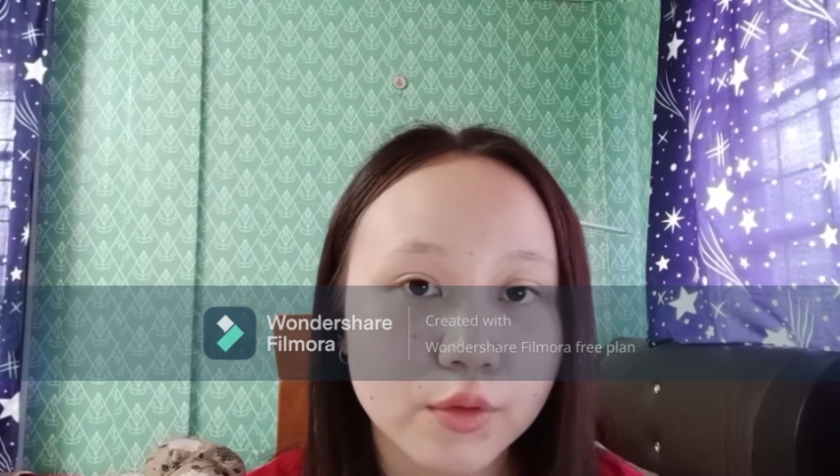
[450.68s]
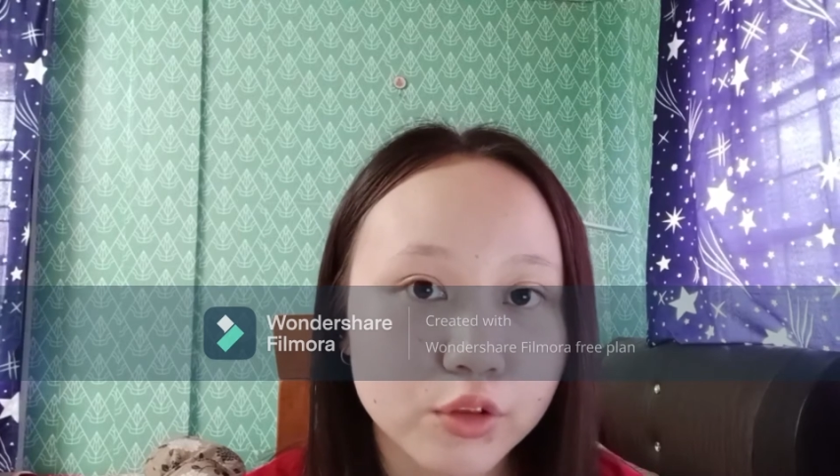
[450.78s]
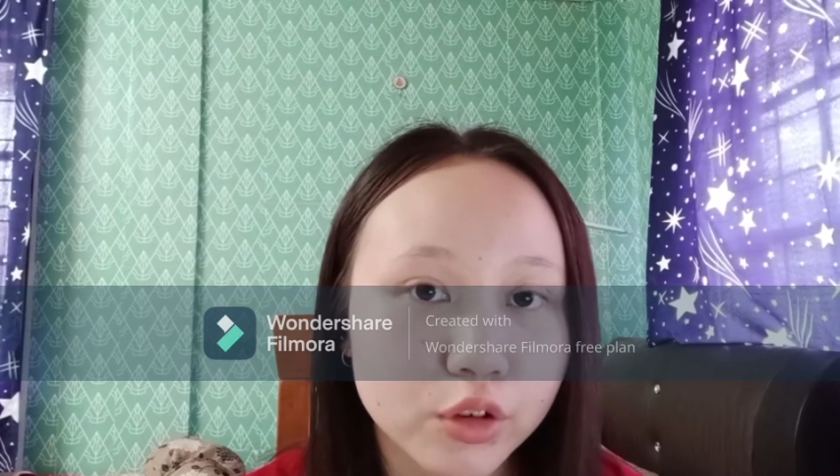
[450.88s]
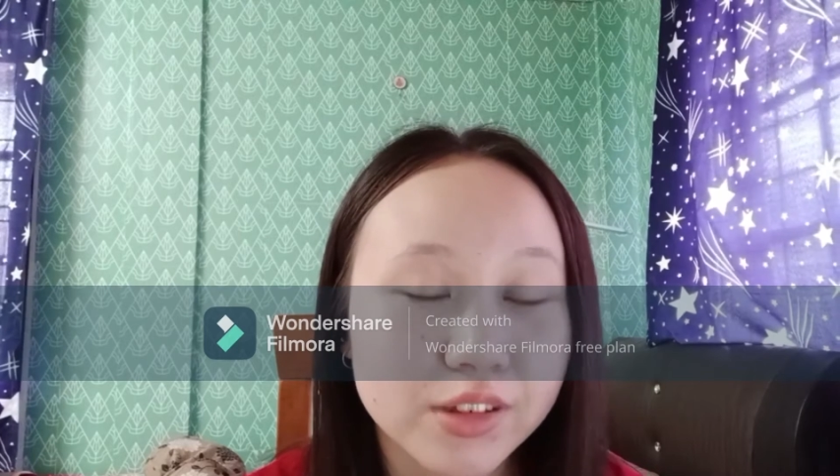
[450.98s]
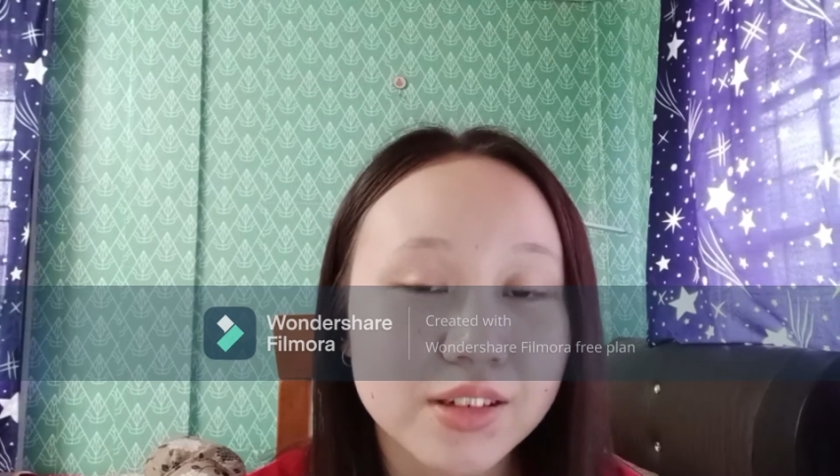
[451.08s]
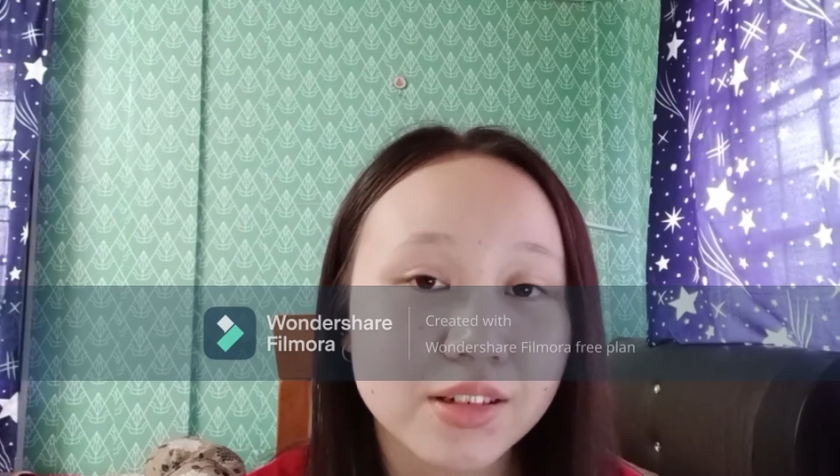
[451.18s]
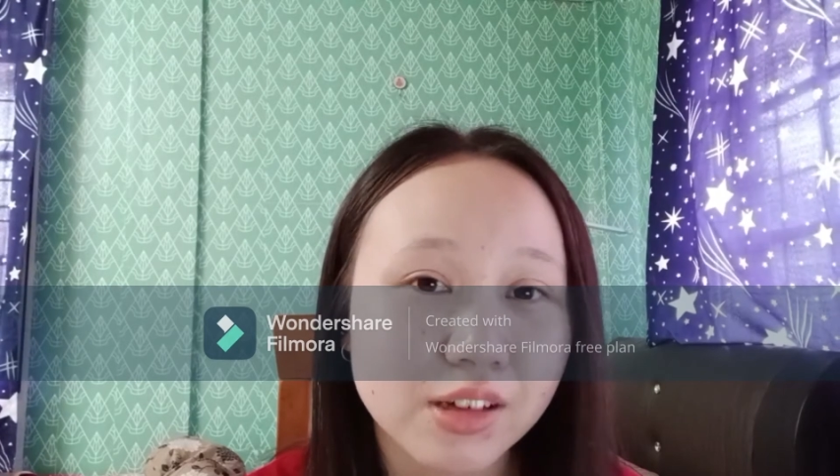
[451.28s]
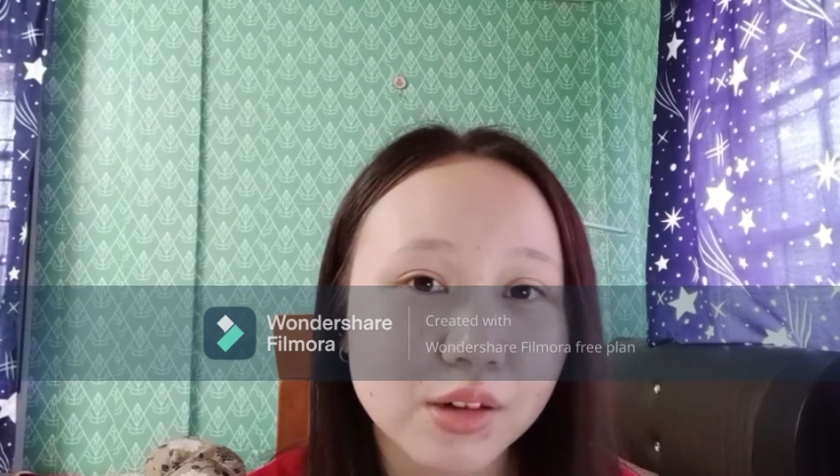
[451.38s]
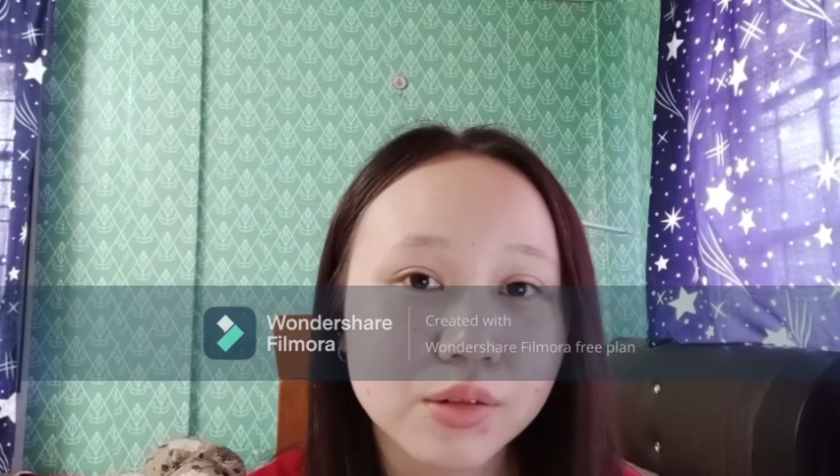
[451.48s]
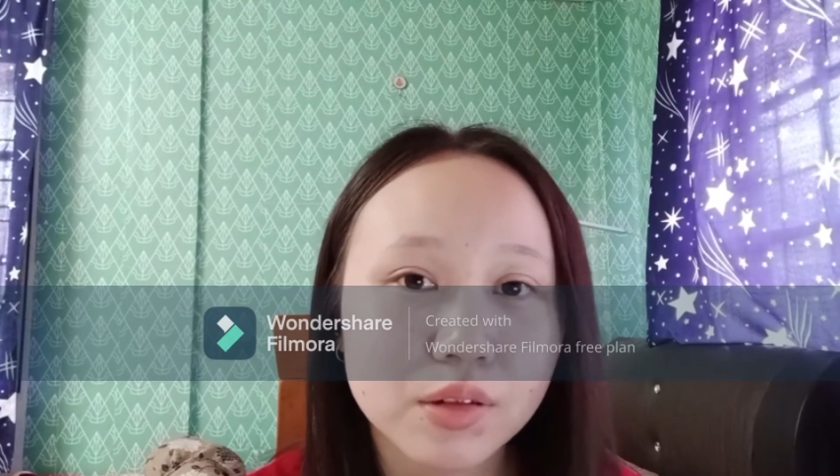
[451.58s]
jotted
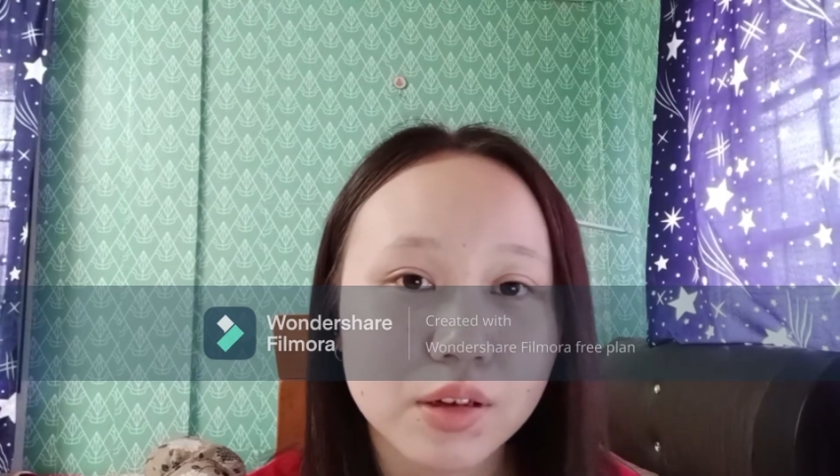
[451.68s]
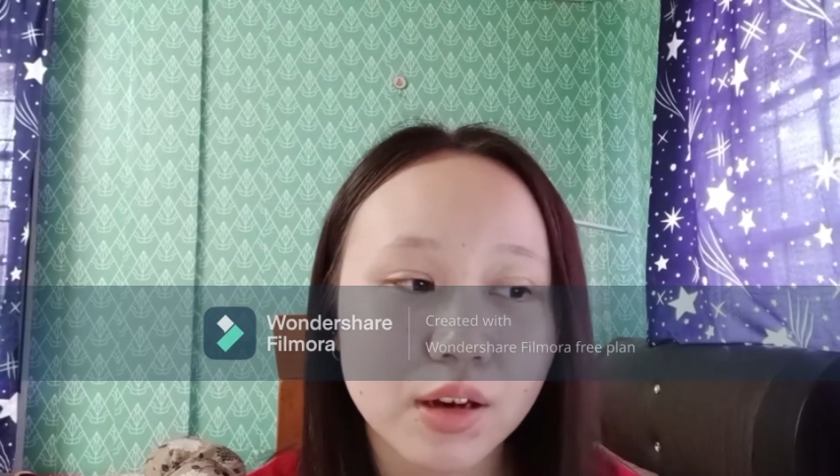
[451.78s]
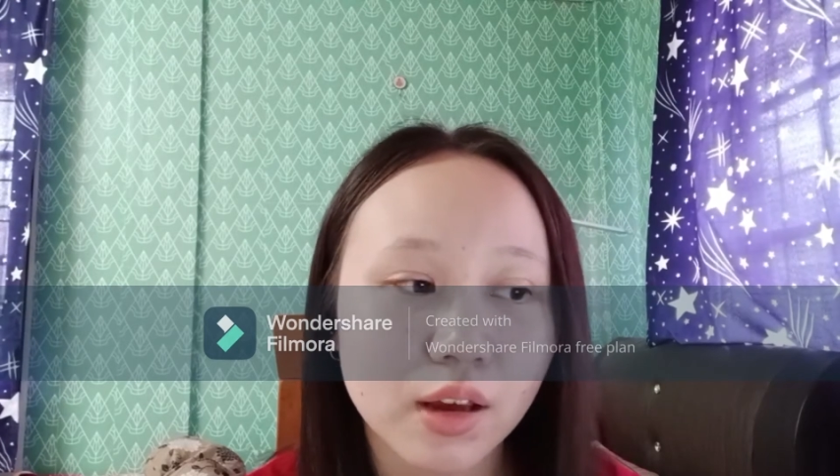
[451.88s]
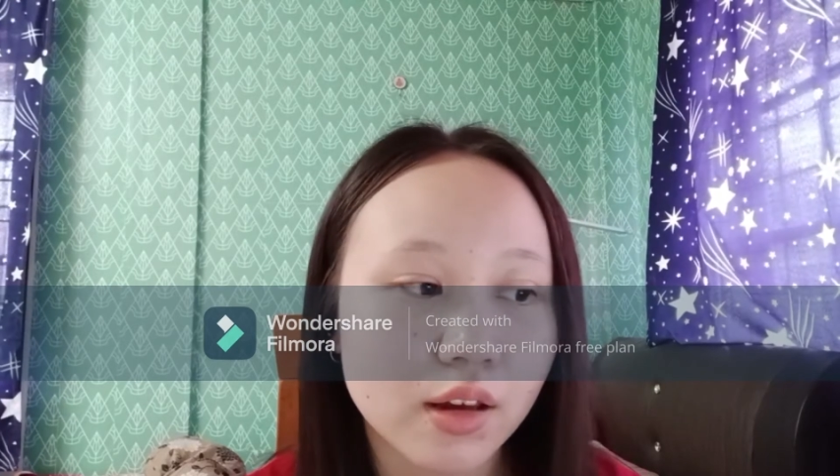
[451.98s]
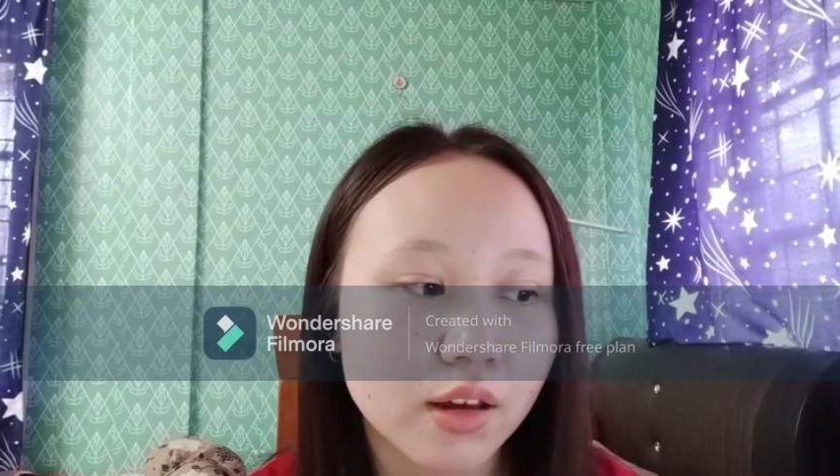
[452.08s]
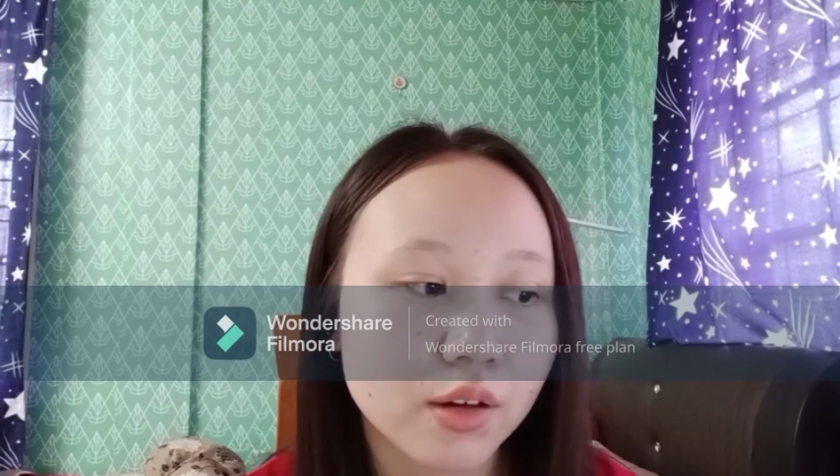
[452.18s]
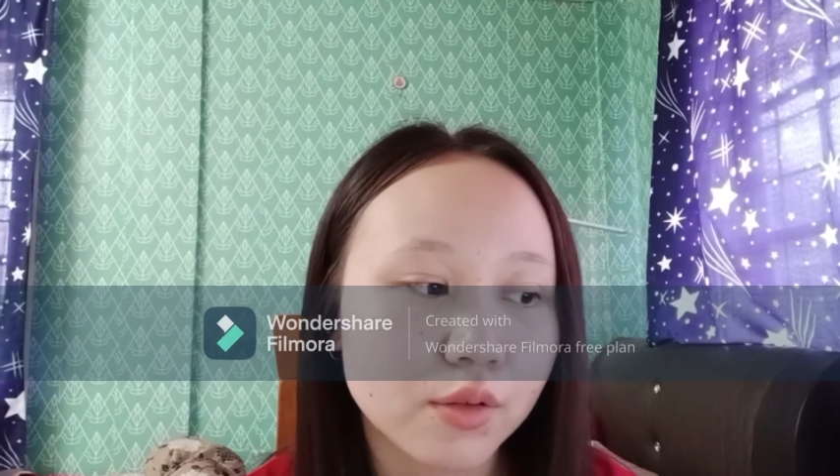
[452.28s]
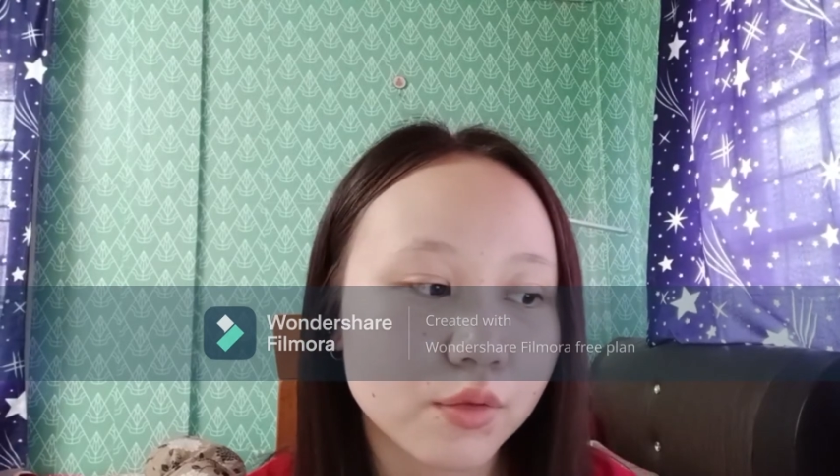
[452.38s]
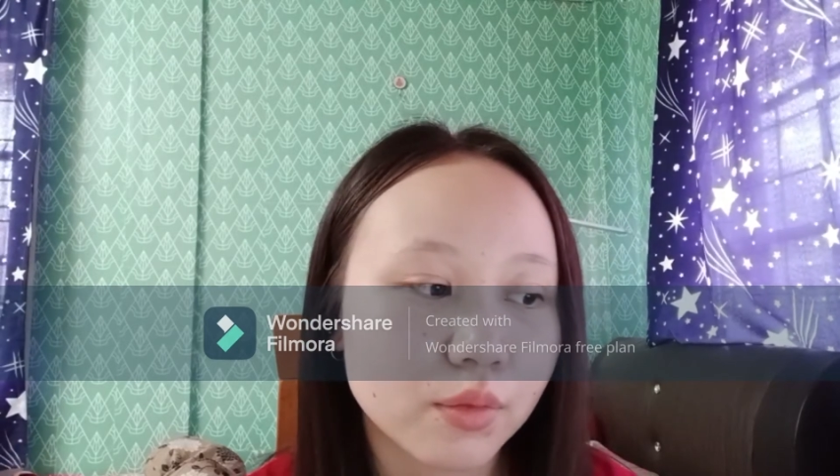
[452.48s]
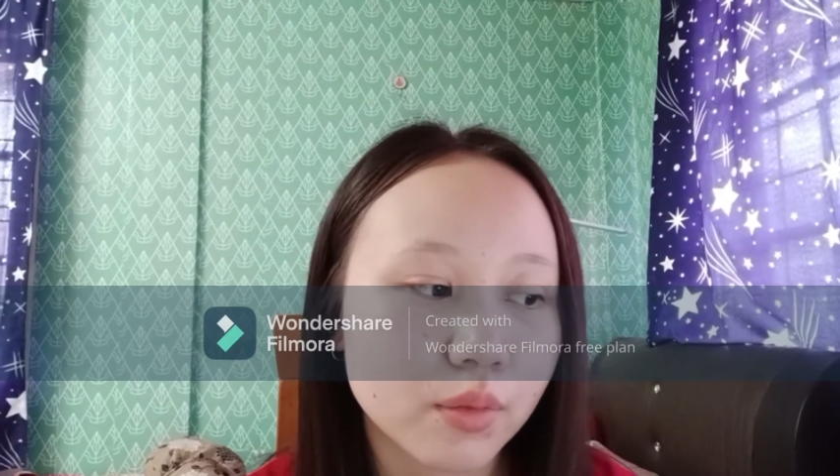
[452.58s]
down, and I
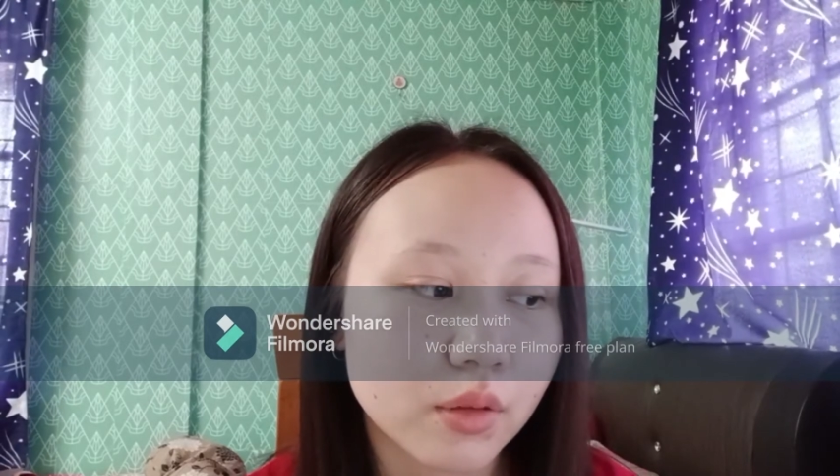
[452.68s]
have